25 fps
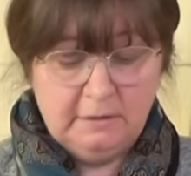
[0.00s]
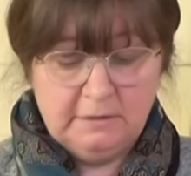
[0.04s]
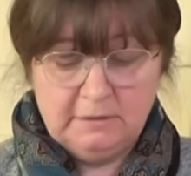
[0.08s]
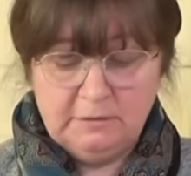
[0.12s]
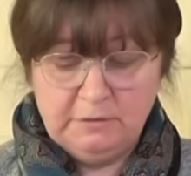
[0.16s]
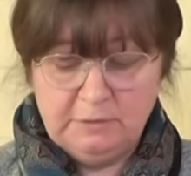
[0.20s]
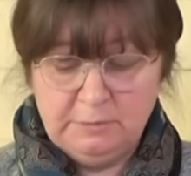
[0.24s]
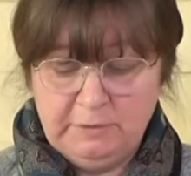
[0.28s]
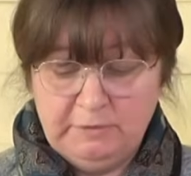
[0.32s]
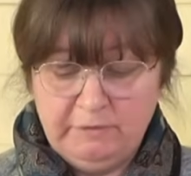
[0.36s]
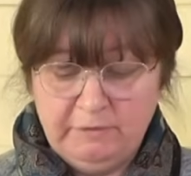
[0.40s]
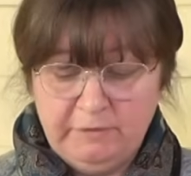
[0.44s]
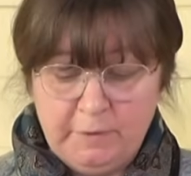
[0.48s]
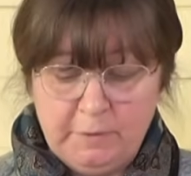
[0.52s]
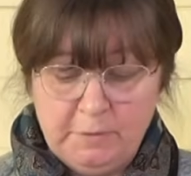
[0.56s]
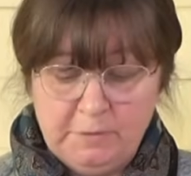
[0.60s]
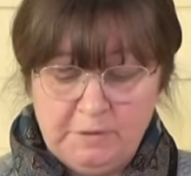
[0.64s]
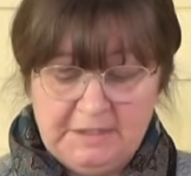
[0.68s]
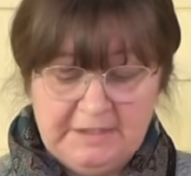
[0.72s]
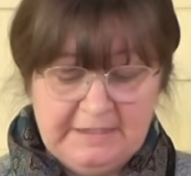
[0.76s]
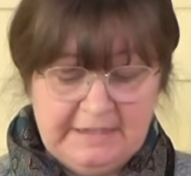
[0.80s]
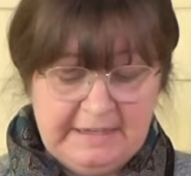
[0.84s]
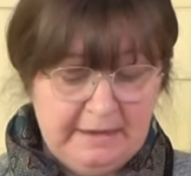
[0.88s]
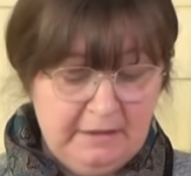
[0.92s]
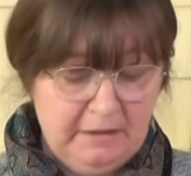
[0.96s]
So it's been
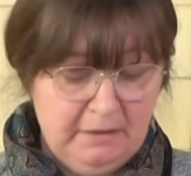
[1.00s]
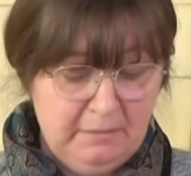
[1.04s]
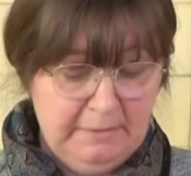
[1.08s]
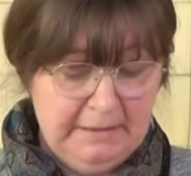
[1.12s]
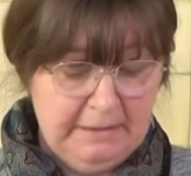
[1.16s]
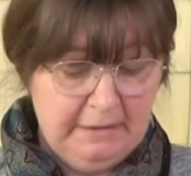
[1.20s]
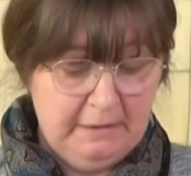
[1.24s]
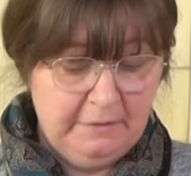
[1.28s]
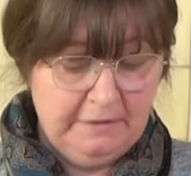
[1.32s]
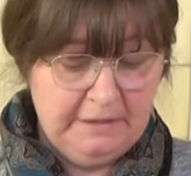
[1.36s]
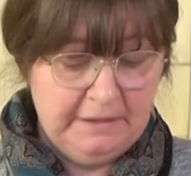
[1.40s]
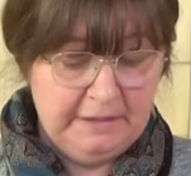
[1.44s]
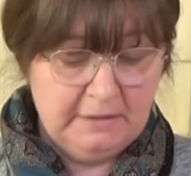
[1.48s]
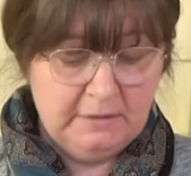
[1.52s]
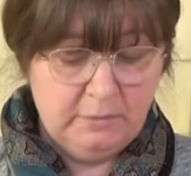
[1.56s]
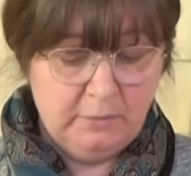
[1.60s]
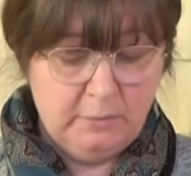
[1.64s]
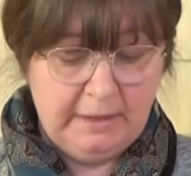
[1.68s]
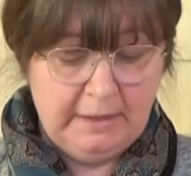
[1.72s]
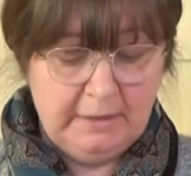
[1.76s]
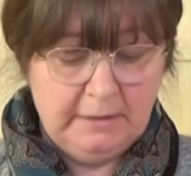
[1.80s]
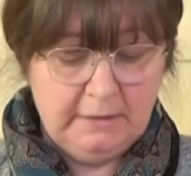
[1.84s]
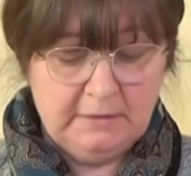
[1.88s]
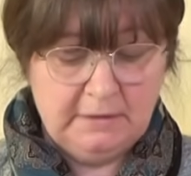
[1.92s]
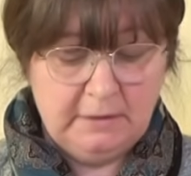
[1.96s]
folded down the middle this
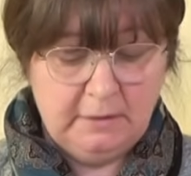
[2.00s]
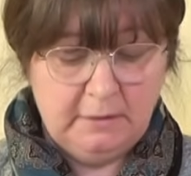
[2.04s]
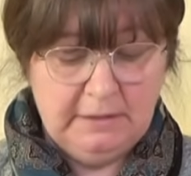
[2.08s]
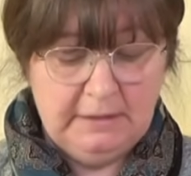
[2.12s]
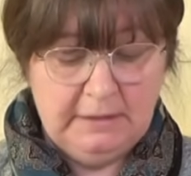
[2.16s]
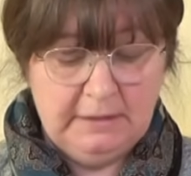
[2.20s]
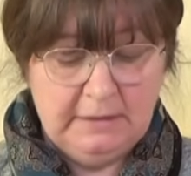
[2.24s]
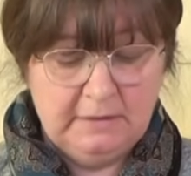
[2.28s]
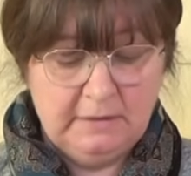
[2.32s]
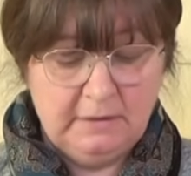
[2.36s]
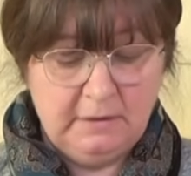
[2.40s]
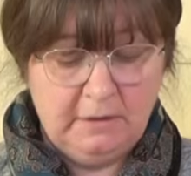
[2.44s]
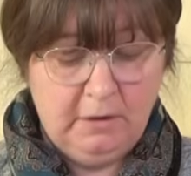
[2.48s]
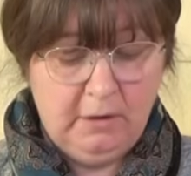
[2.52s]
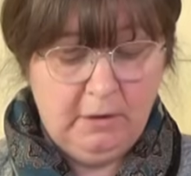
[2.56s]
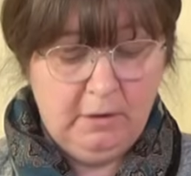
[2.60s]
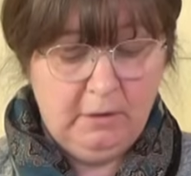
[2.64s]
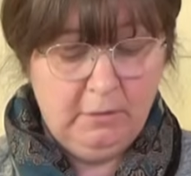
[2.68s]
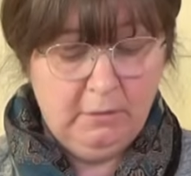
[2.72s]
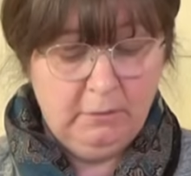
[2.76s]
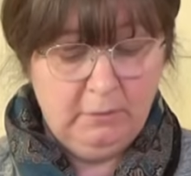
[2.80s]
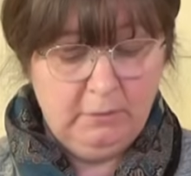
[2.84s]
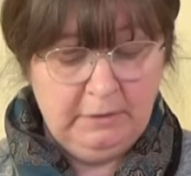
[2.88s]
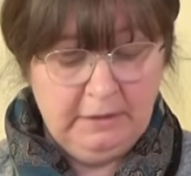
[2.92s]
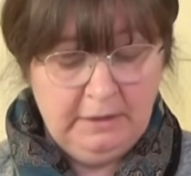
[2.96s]
way. So here's the
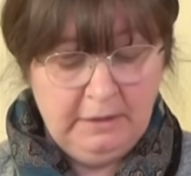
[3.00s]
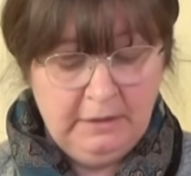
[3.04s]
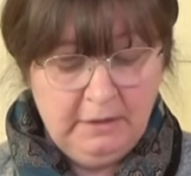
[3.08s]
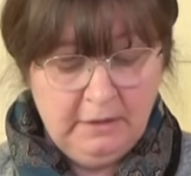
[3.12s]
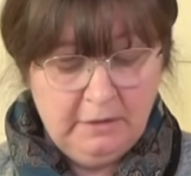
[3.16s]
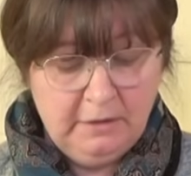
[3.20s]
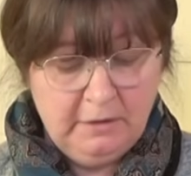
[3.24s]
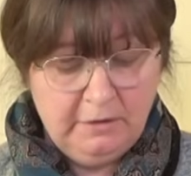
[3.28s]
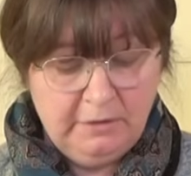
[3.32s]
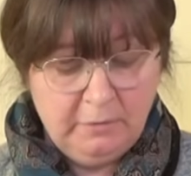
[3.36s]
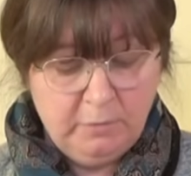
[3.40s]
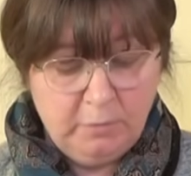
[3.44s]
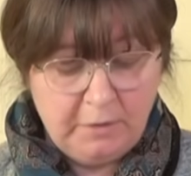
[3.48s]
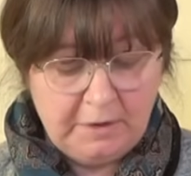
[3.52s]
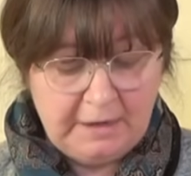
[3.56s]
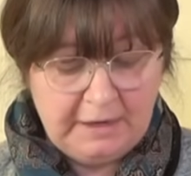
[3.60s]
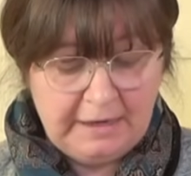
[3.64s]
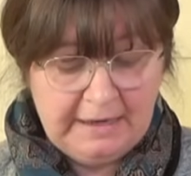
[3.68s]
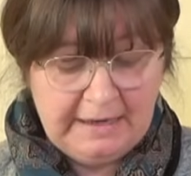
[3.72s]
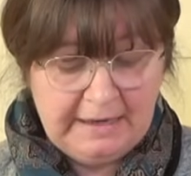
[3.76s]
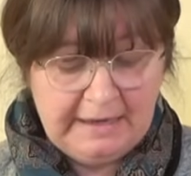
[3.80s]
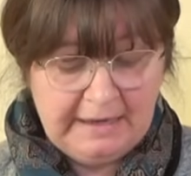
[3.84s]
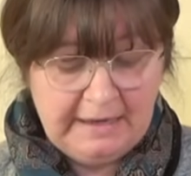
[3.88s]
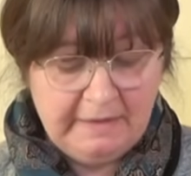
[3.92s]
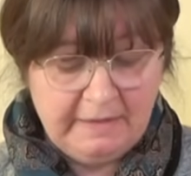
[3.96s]
hole, another one
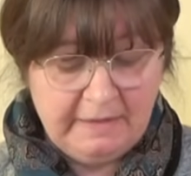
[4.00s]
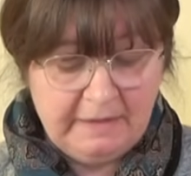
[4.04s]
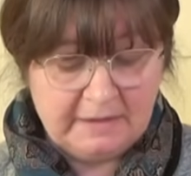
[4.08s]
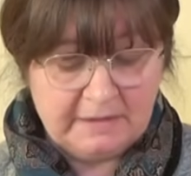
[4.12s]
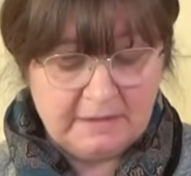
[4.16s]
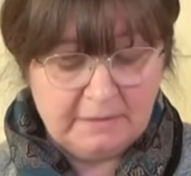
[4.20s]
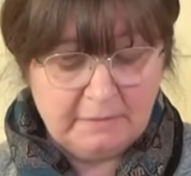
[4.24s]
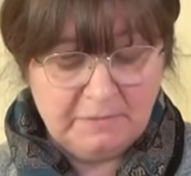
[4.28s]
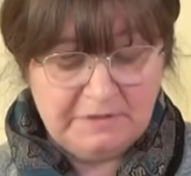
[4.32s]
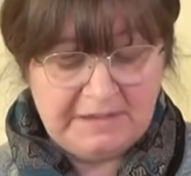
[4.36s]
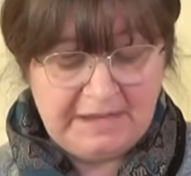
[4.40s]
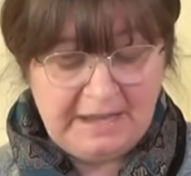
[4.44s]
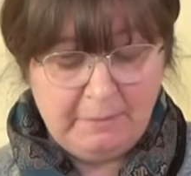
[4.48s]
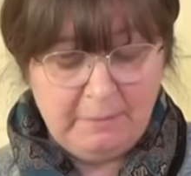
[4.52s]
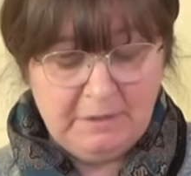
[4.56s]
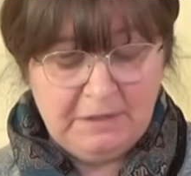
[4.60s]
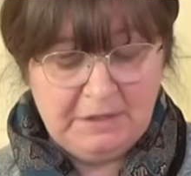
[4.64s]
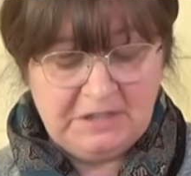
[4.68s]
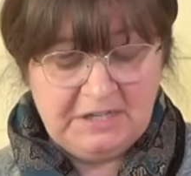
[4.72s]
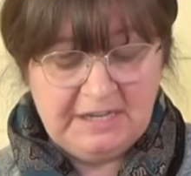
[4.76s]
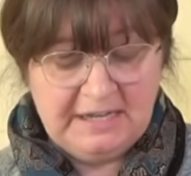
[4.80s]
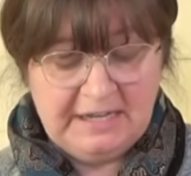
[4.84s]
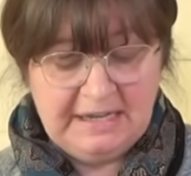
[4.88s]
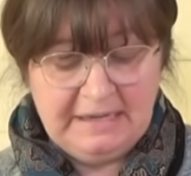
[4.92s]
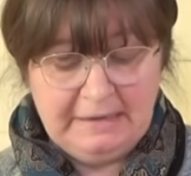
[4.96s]
here. There's some
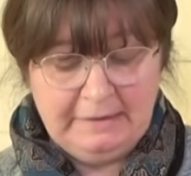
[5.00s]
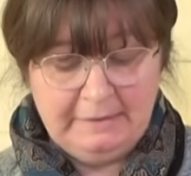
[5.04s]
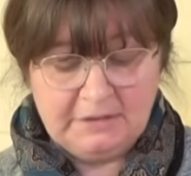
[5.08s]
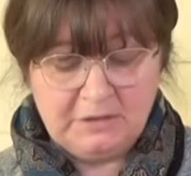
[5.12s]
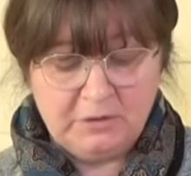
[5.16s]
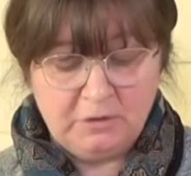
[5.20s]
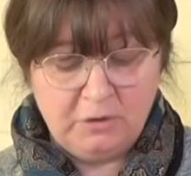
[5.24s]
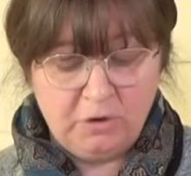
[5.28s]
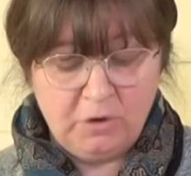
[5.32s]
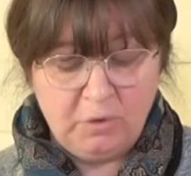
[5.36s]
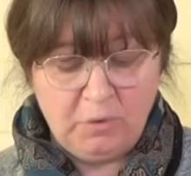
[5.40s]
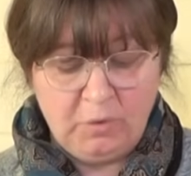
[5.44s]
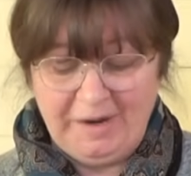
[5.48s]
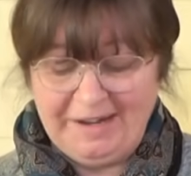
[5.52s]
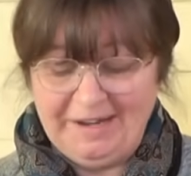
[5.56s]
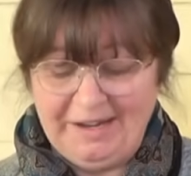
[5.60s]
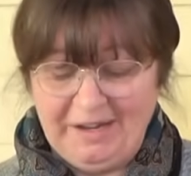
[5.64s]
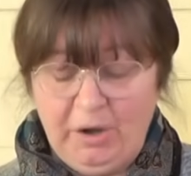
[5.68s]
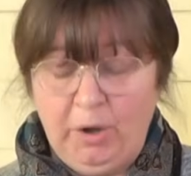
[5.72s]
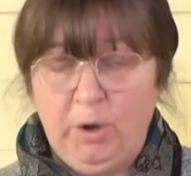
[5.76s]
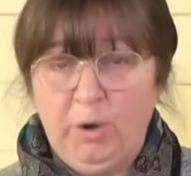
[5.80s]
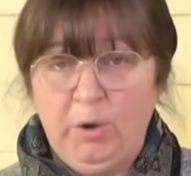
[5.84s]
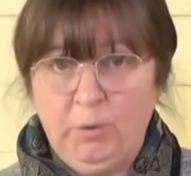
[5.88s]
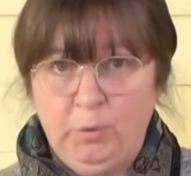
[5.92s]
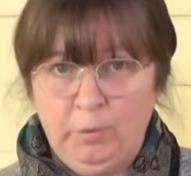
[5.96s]
damage here. It's not quite a
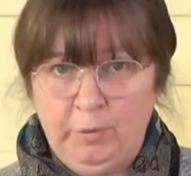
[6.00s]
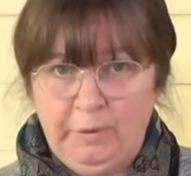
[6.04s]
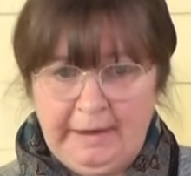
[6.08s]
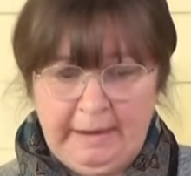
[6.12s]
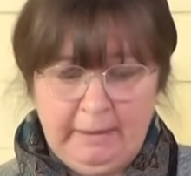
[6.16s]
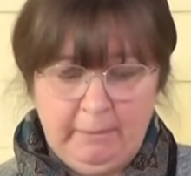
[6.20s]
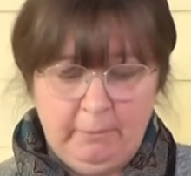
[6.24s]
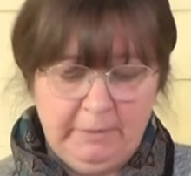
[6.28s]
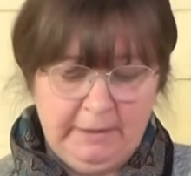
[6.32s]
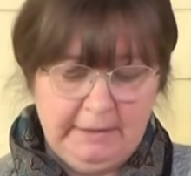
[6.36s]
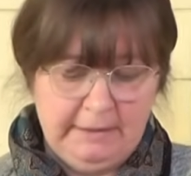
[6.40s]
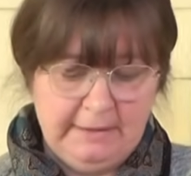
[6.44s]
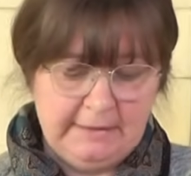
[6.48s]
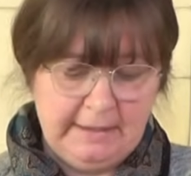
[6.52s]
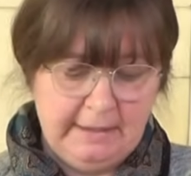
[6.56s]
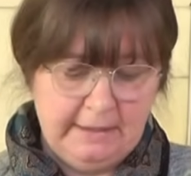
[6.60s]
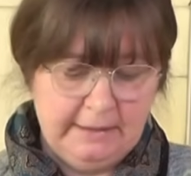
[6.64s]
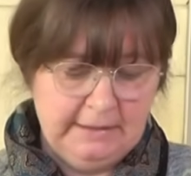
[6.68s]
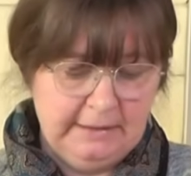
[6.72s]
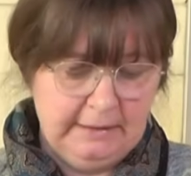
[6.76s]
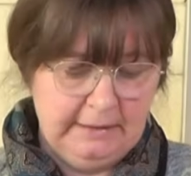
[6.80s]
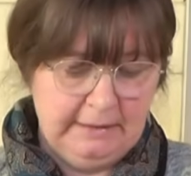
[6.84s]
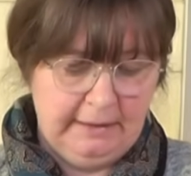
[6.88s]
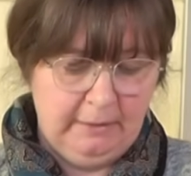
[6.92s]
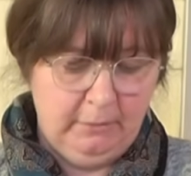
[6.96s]
hole yet, but it's
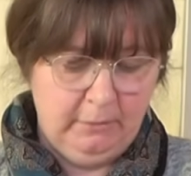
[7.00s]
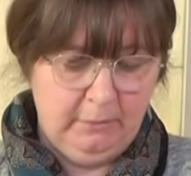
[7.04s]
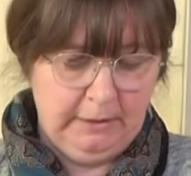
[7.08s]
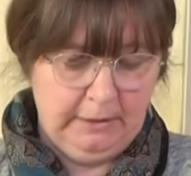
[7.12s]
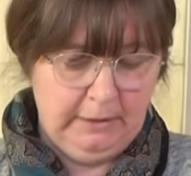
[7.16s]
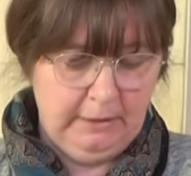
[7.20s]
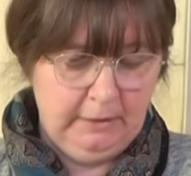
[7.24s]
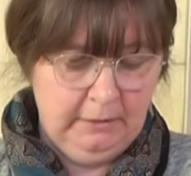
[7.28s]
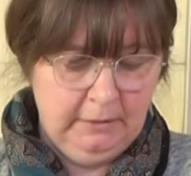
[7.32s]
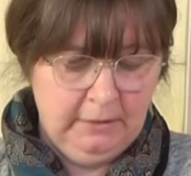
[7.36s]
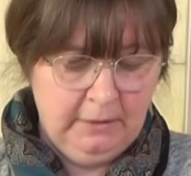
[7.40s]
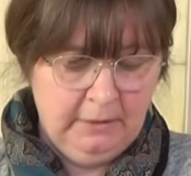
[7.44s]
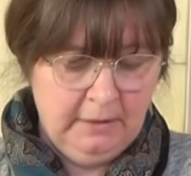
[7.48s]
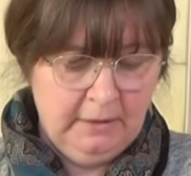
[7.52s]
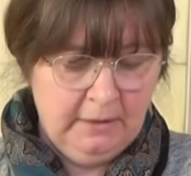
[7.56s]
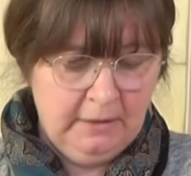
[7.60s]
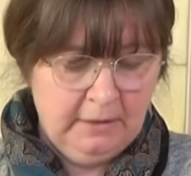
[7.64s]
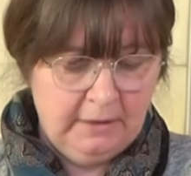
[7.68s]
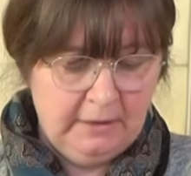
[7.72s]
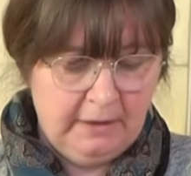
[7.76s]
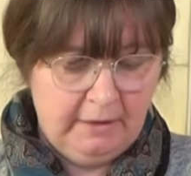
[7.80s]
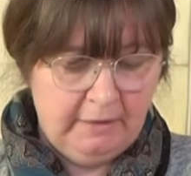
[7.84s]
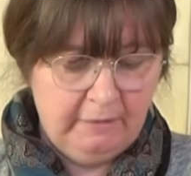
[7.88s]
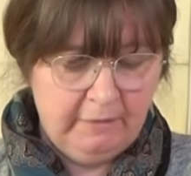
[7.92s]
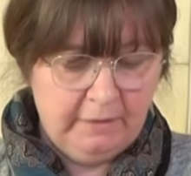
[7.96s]
heading that way,
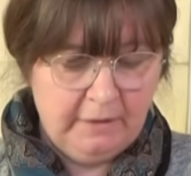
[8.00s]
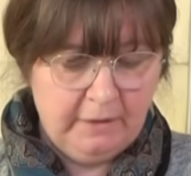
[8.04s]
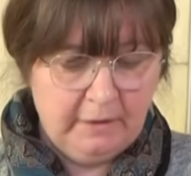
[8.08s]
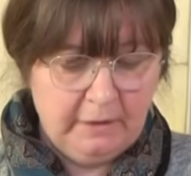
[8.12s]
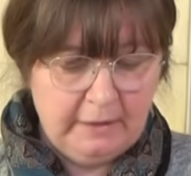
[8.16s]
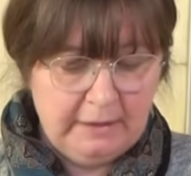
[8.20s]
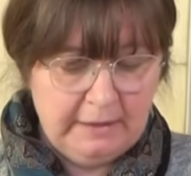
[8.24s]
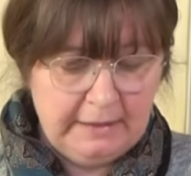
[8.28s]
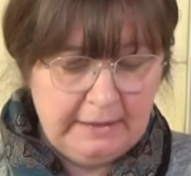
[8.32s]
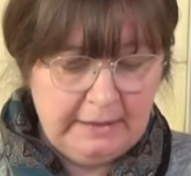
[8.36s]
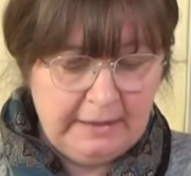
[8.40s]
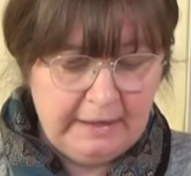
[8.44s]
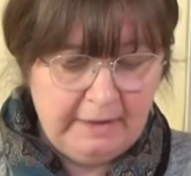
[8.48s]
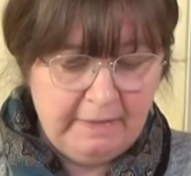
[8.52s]
definitely.